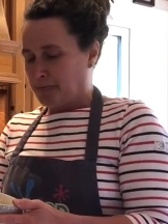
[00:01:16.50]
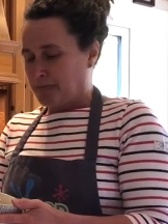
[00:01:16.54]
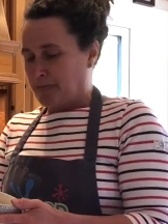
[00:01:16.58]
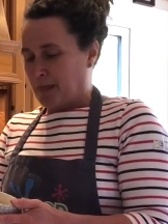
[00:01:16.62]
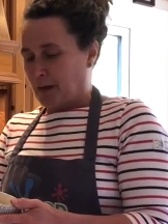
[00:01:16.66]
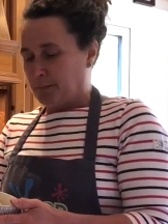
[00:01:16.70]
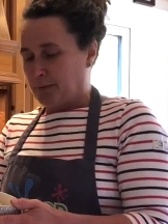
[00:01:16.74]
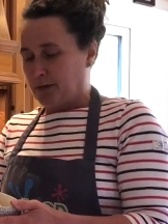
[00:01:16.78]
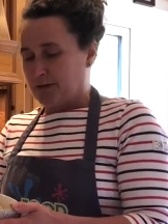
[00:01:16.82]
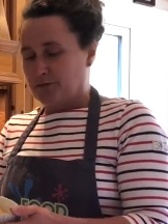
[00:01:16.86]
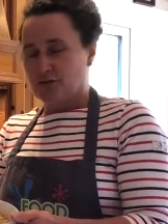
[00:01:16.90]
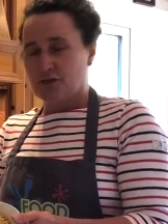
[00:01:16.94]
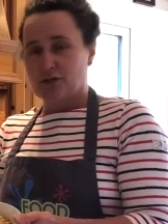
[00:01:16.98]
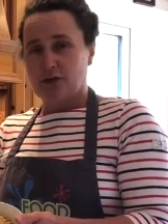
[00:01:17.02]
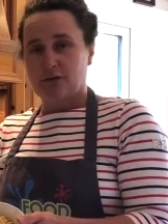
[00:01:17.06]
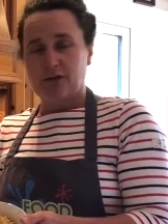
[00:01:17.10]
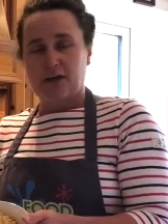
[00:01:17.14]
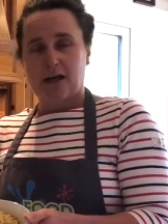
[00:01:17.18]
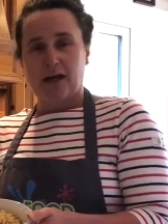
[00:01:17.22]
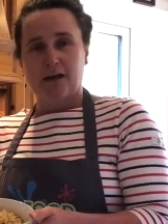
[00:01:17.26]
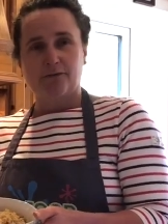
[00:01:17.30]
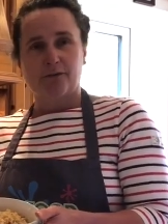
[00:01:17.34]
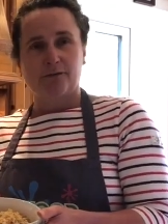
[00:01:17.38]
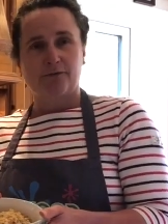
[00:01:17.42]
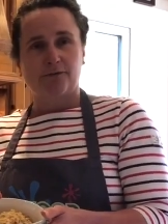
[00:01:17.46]
but if you don't
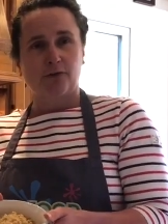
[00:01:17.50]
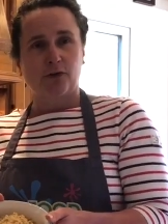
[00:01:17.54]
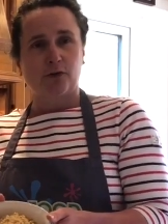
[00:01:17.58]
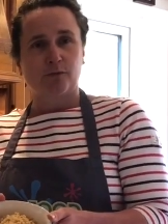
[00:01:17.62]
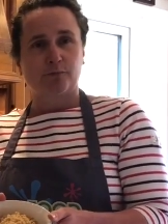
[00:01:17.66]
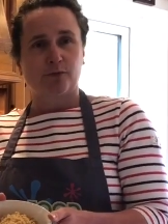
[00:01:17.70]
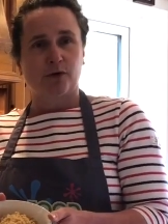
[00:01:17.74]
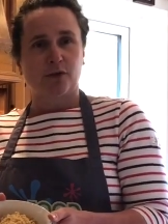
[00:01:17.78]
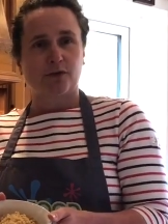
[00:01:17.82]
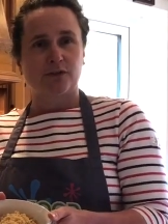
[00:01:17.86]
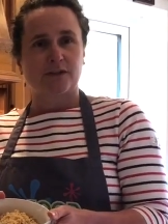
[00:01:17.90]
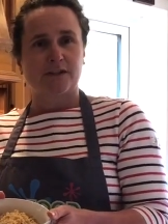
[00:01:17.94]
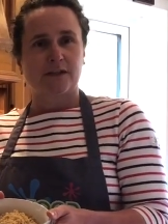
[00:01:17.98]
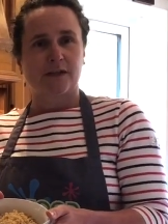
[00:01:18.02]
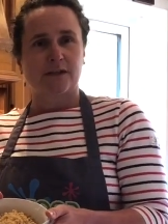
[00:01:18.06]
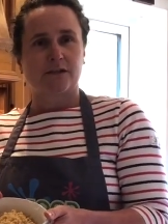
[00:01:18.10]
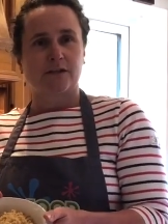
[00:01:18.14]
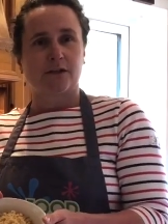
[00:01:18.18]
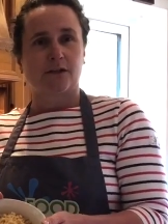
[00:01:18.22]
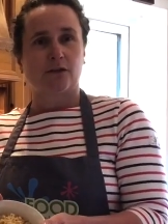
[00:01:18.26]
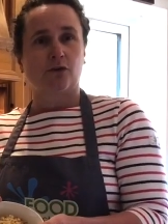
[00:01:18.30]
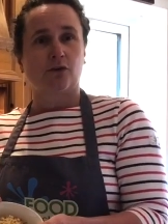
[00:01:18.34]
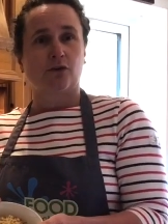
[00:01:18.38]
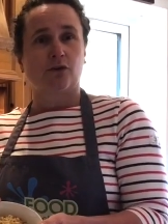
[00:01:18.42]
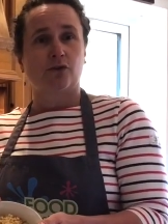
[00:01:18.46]
have a food processor,
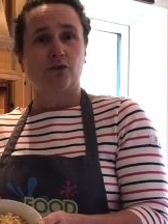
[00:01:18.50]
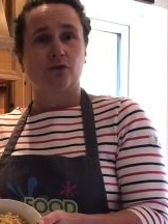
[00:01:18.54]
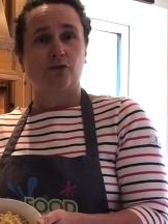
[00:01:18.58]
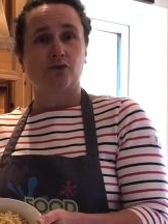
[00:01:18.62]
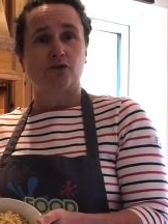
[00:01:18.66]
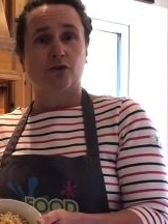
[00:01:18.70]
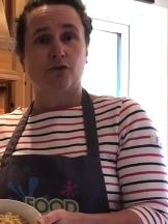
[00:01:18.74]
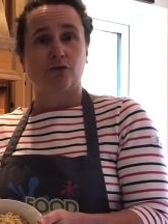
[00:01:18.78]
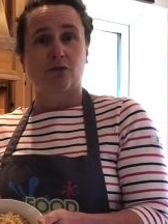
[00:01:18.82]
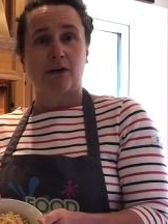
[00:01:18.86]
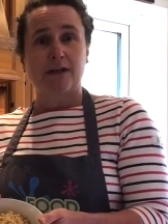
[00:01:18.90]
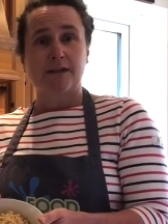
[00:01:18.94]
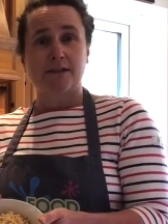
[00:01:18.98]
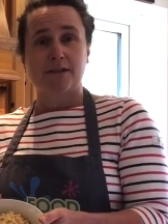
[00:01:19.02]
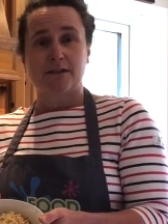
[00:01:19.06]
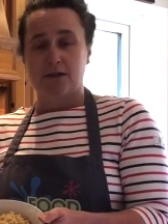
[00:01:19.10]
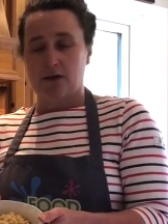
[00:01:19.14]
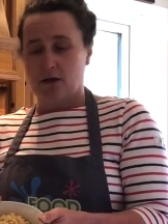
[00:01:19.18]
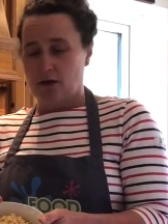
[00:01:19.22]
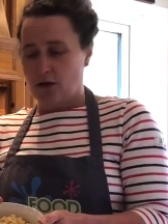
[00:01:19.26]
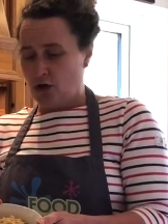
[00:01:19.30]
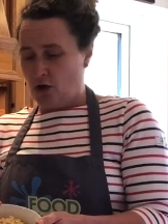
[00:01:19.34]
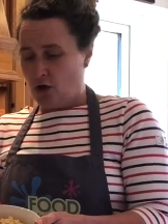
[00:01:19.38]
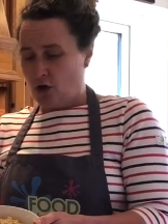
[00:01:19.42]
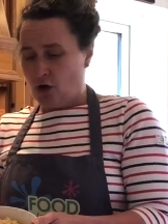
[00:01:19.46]
you could use a
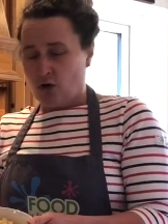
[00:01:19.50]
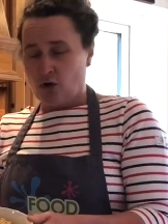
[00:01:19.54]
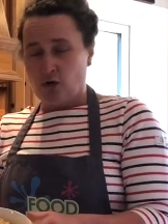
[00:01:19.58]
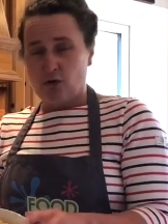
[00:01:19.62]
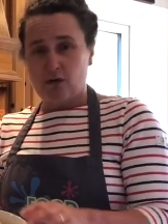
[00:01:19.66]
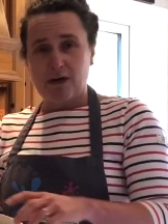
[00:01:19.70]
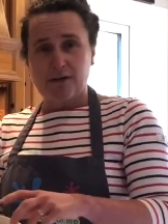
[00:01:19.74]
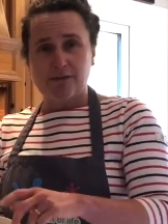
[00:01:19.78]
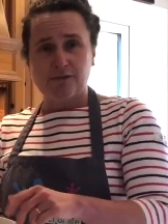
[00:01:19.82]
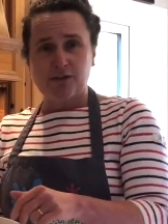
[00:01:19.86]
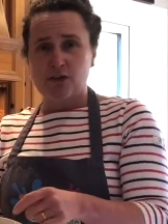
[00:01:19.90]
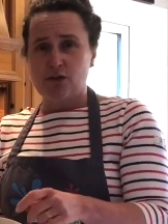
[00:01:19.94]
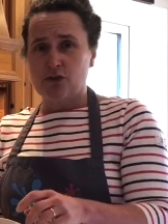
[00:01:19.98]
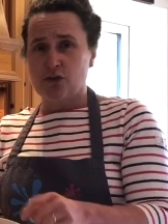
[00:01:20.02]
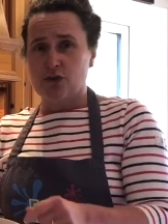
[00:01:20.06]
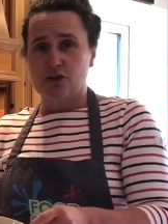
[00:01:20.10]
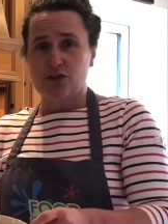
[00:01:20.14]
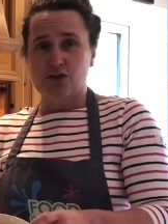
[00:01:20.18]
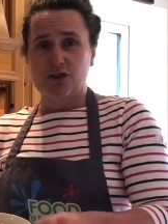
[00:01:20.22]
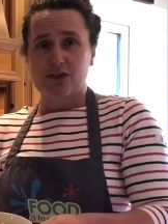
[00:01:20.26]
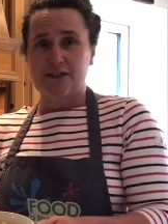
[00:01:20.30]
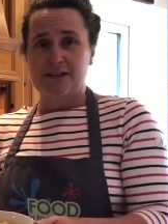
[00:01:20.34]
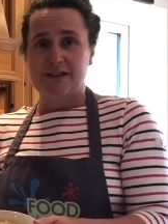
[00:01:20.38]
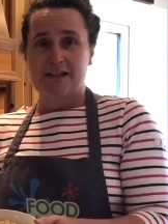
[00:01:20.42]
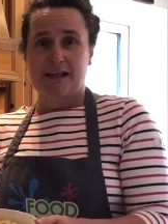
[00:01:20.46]
grater, or even you could
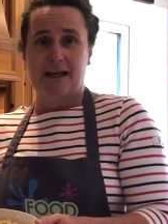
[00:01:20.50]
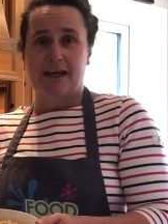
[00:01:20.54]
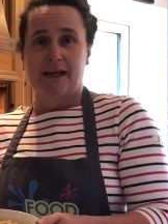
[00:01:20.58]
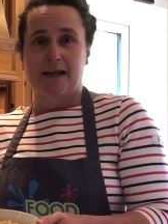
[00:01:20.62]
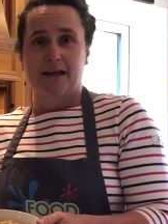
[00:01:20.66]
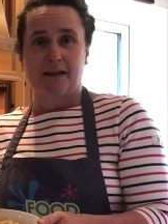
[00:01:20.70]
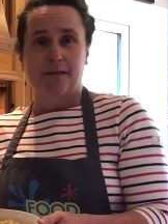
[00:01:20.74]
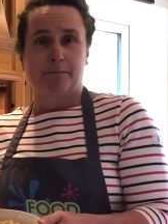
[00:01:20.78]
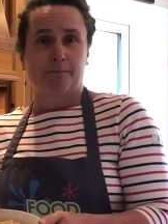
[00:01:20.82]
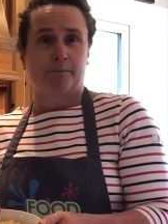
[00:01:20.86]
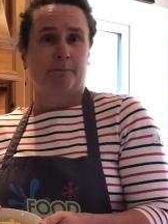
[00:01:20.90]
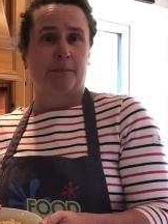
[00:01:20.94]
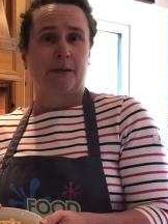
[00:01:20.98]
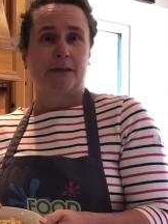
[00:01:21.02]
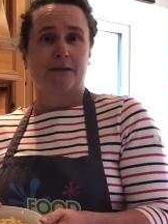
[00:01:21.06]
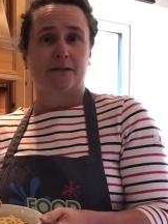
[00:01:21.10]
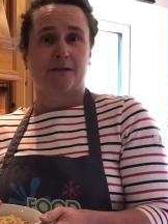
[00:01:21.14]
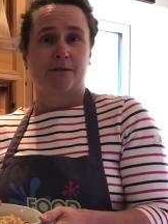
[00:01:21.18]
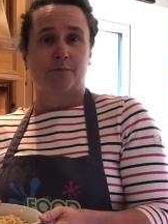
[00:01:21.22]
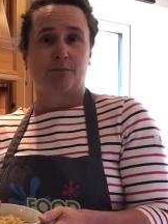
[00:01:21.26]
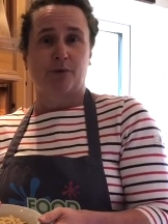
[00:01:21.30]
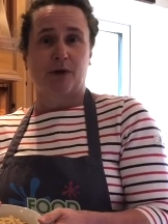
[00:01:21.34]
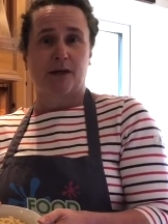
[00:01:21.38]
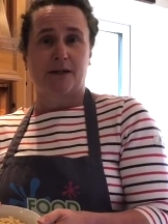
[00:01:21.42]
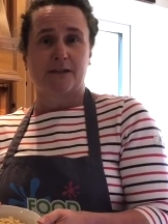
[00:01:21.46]
just tear the piece
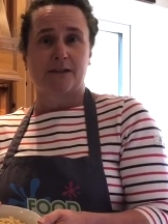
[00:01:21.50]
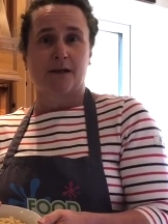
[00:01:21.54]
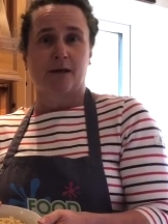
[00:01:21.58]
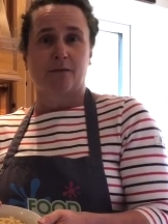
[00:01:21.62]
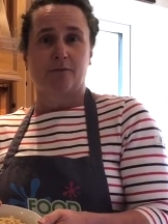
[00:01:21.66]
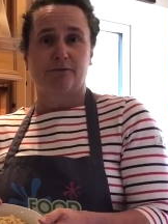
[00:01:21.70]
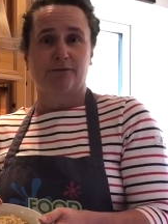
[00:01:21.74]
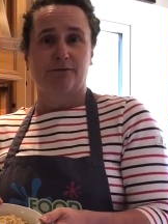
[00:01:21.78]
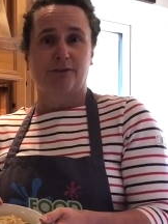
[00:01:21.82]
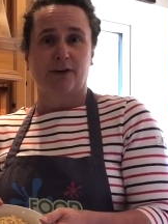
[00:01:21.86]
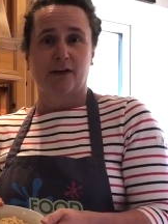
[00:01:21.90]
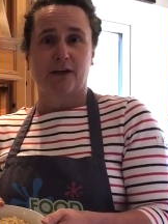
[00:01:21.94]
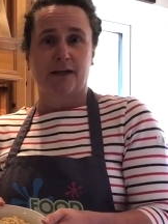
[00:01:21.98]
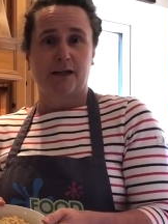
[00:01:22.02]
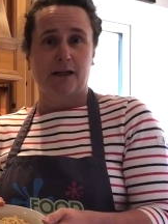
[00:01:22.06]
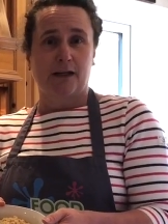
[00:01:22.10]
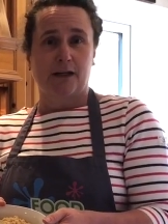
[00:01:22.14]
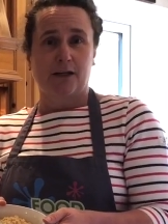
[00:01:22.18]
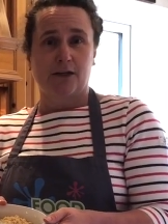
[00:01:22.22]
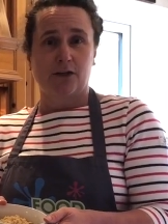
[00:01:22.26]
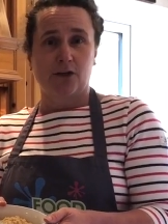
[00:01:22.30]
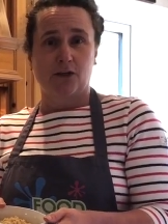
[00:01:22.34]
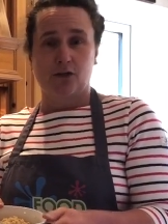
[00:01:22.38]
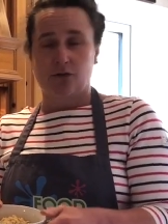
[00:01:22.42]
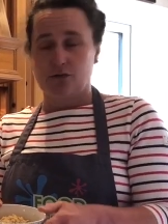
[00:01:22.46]
of bread up finely
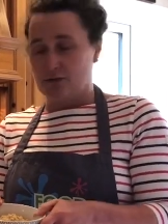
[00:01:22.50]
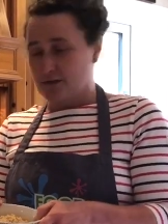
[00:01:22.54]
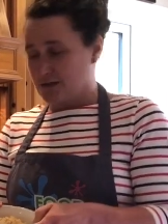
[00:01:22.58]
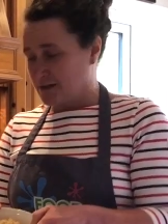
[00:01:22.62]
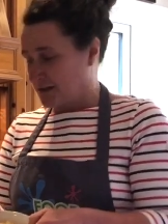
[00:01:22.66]
and use